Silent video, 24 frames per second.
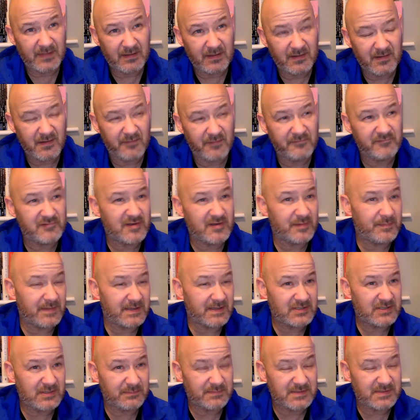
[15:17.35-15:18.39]
Coventry
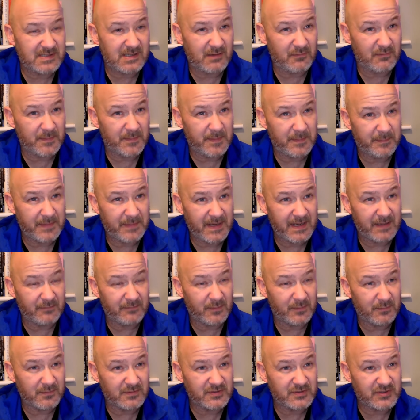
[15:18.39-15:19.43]
match. I'm sat with my mate,
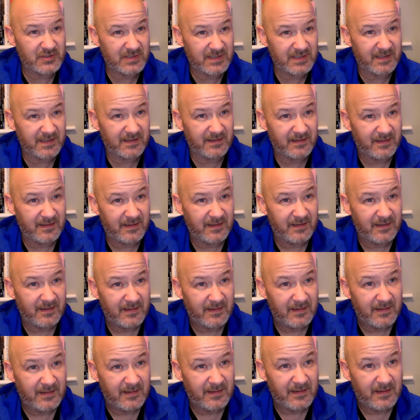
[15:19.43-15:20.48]
we're watching it.
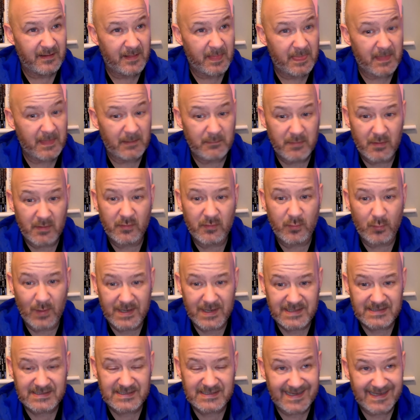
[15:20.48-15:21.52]
And both
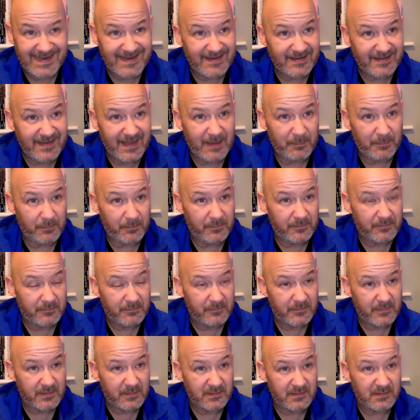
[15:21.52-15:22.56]
Wednesday and them,
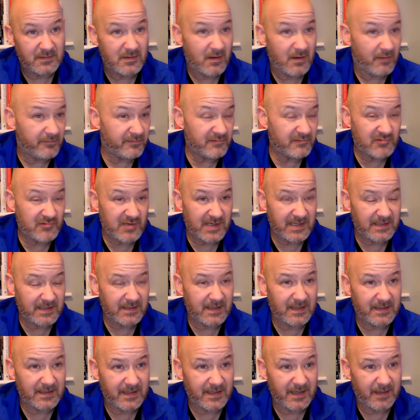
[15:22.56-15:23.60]
at Coventry in
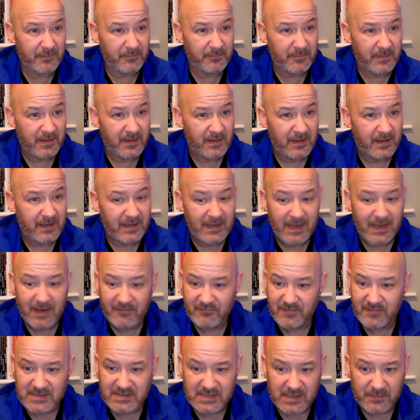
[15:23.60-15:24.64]
that game,
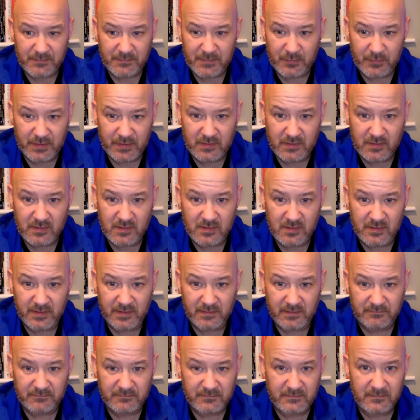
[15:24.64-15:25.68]
every time they were at a corner,
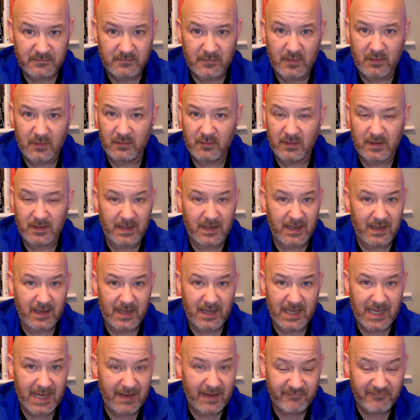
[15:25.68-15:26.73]

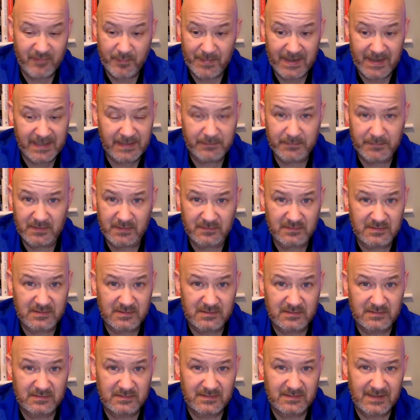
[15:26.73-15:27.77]
every man in box,
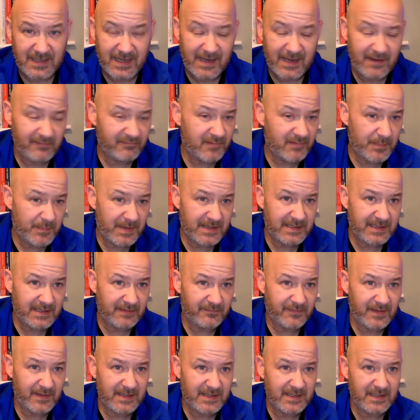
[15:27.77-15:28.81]
every man
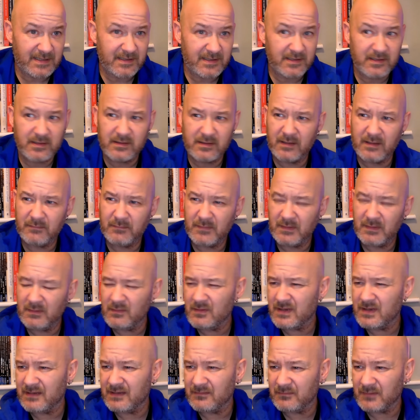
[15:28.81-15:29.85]
defending, and we're
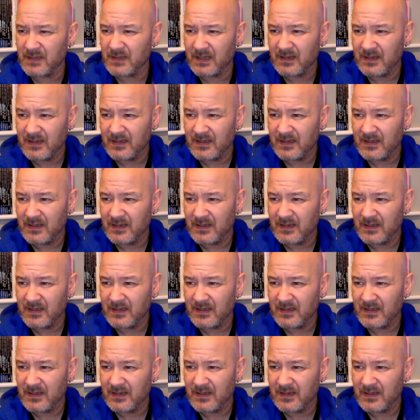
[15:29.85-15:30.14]
looking at,